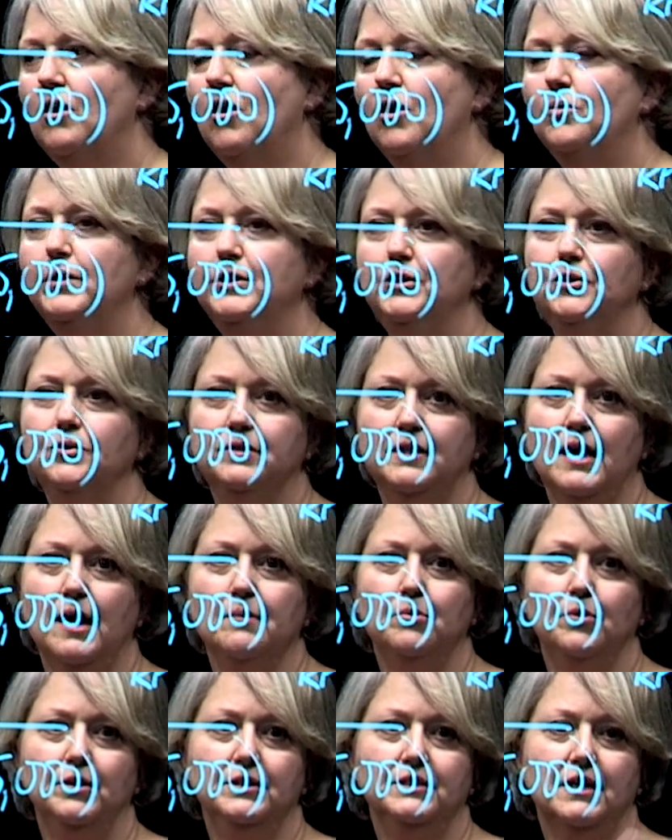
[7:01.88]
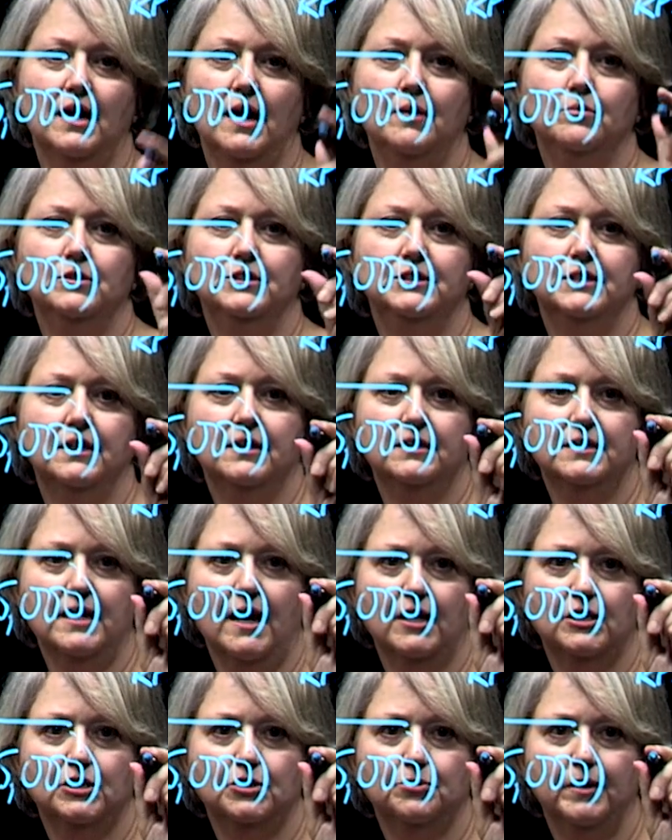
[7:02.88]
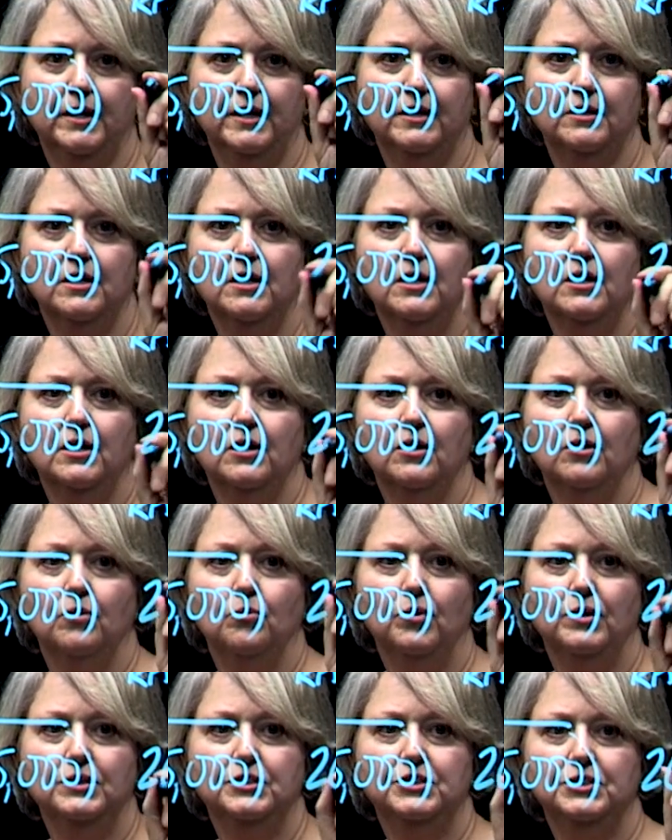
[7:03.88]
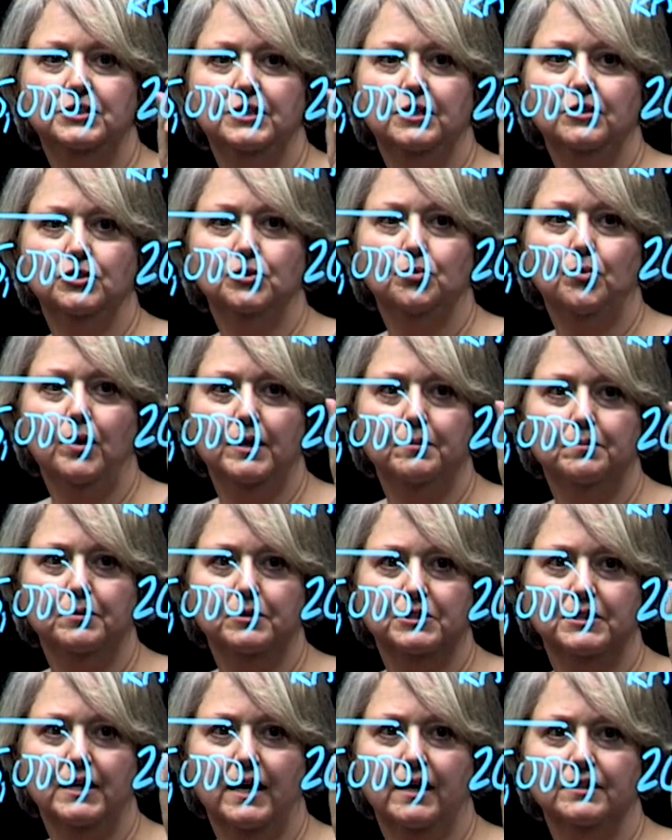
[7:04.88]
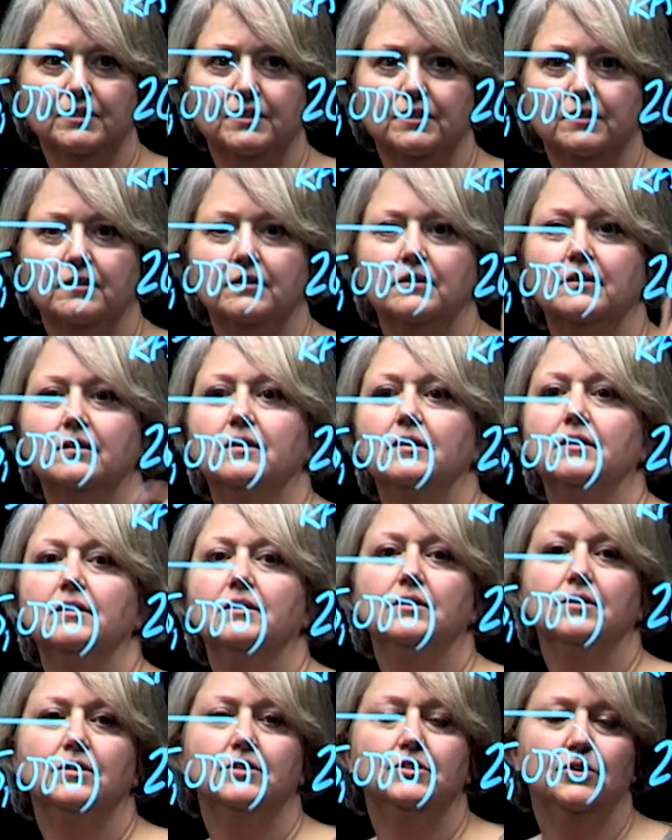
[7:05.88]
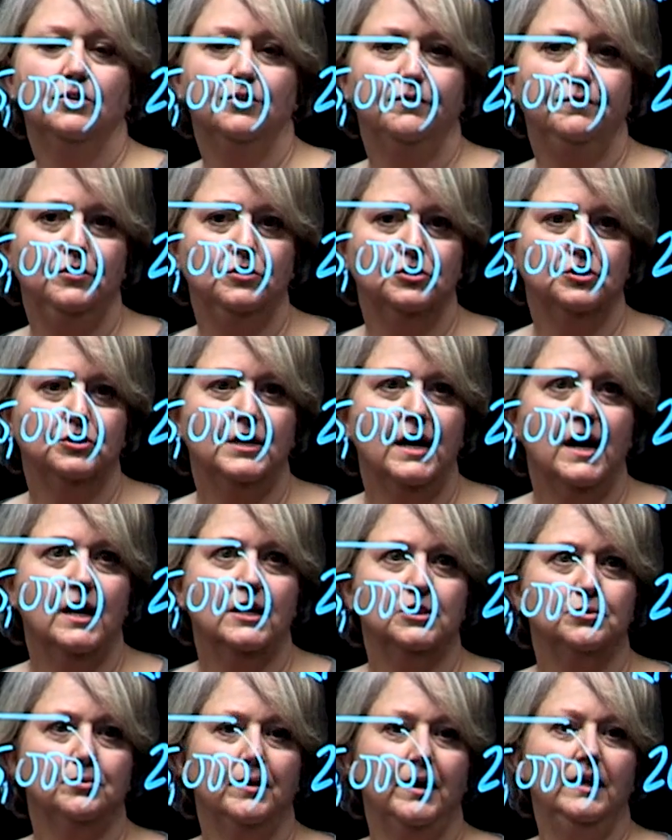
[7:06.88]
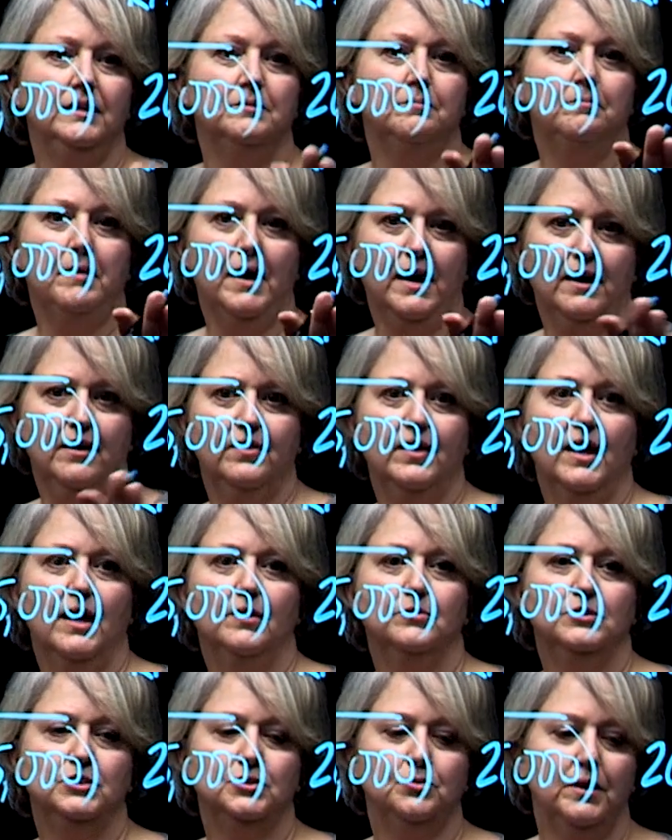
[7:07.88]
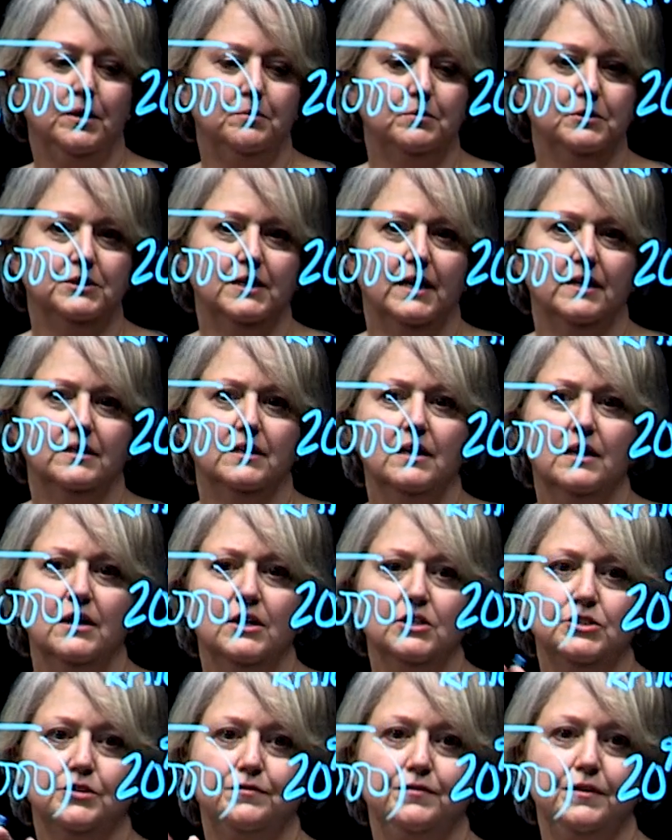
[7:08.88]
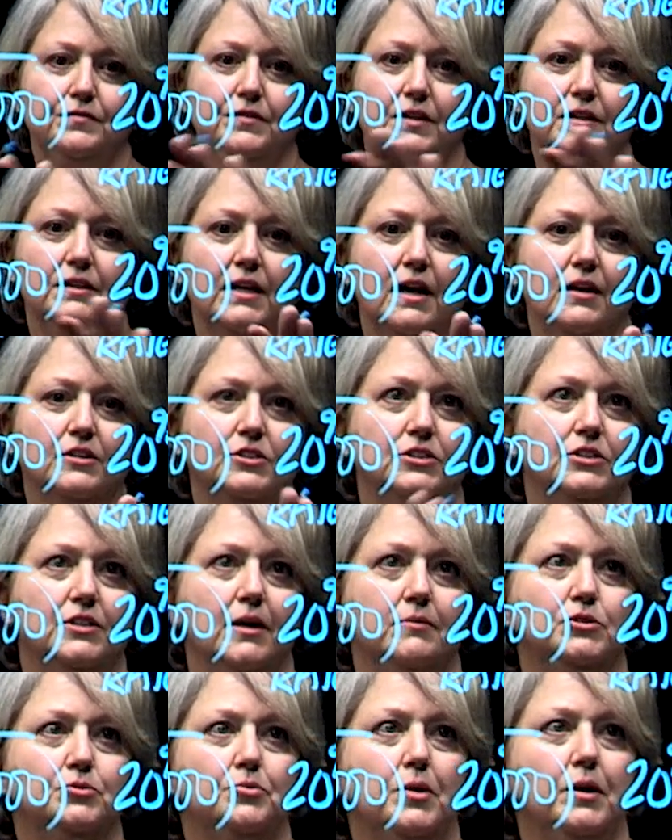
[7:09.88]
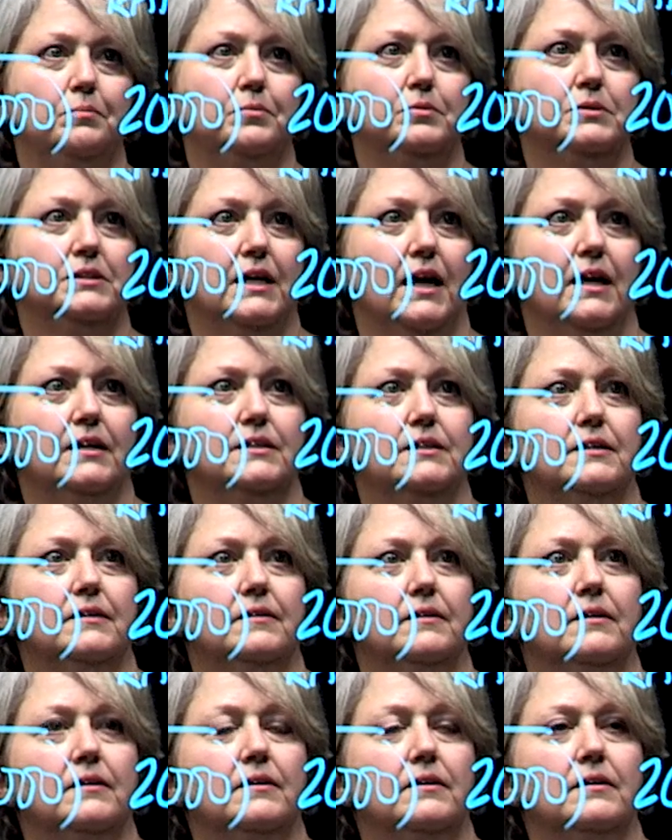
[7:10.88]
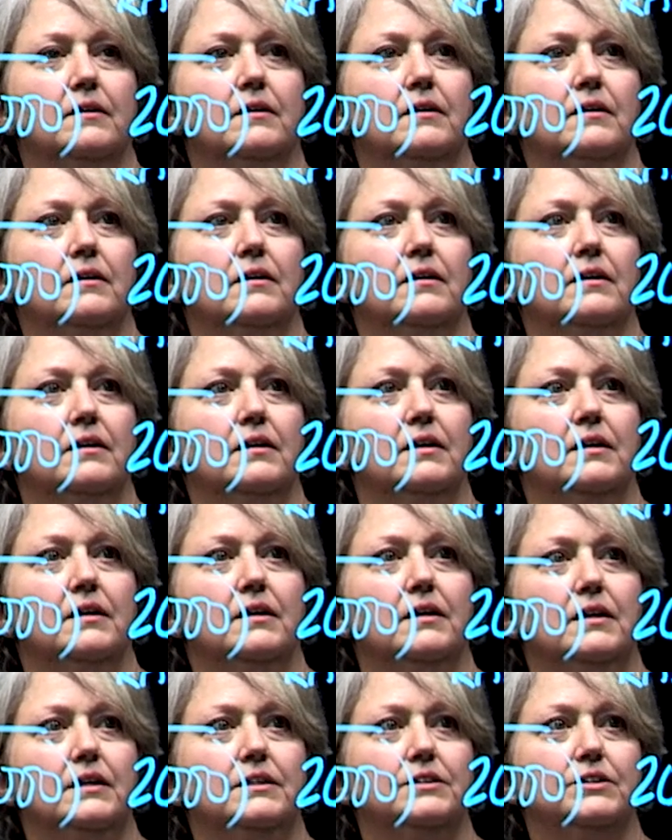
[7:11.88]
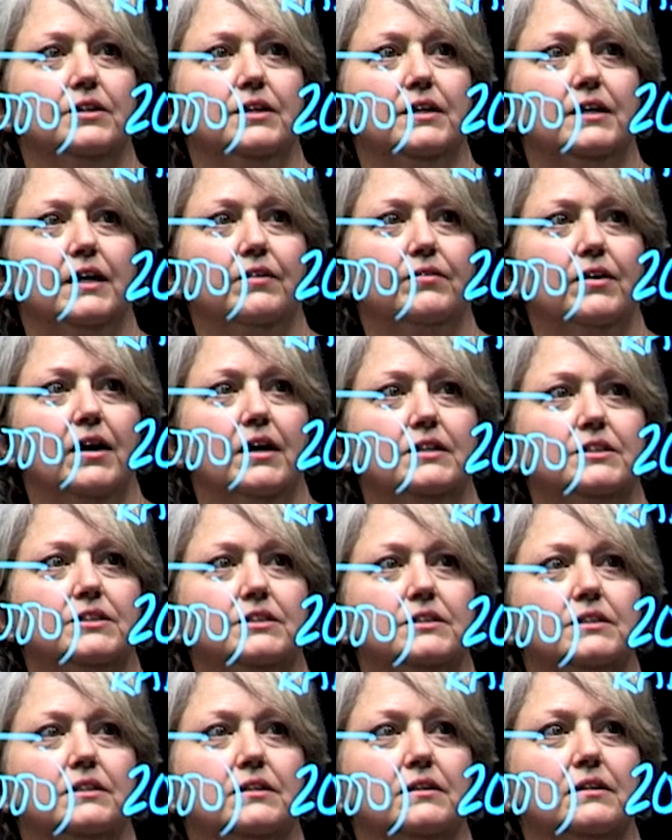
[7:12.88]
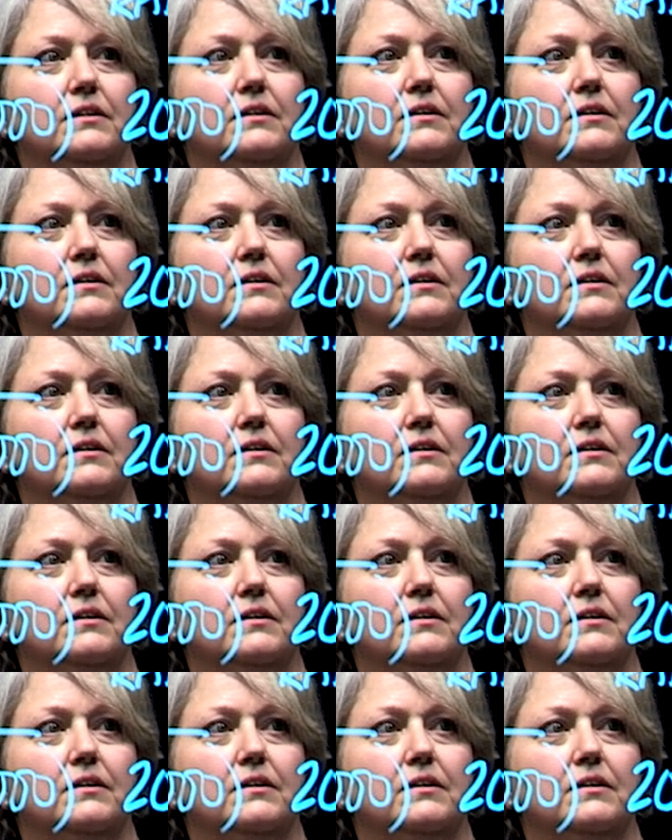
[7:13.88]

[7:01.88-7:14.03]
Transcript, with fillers: all we knew at that point in time was that the tax rate was still 20% so the future tax rate back then was 20% so 15000 times 20% is going to give us